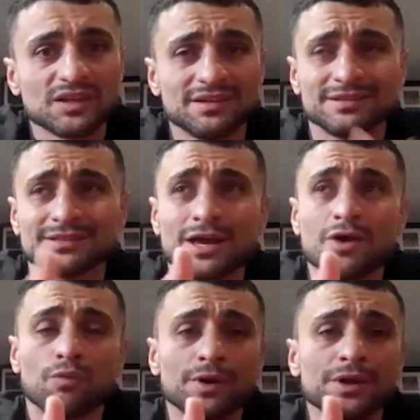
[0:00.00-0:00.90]
Is
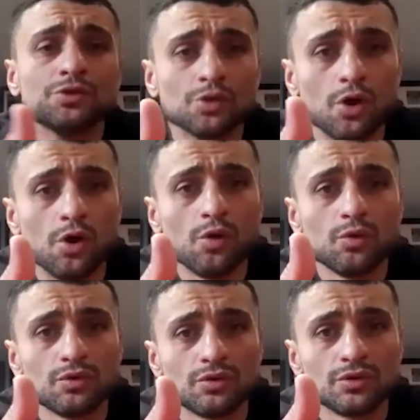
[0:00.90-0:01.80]
when you
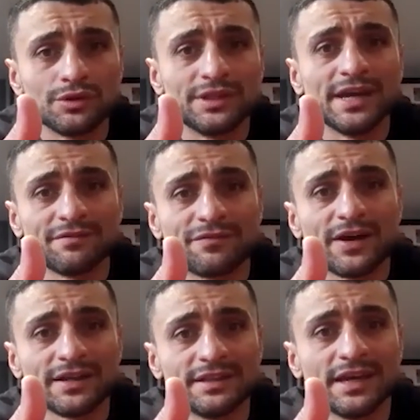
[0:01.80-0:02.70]
know day,
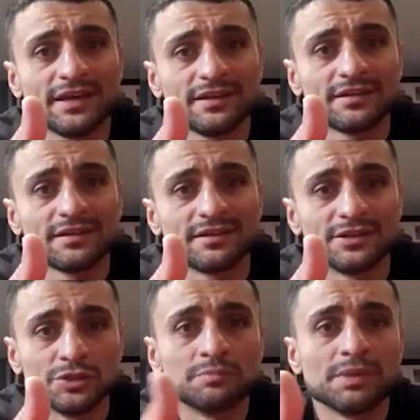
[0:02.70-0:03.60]
fight day,
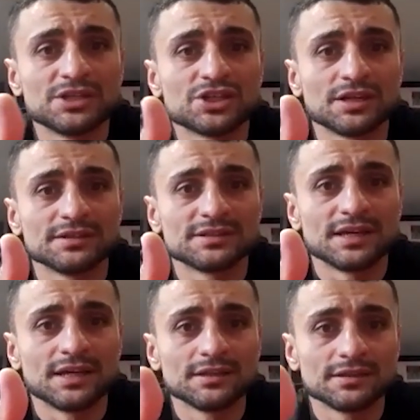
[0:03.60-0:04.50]
is better,
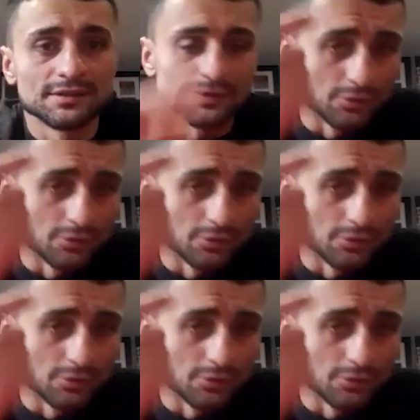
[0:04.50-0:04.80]
understand?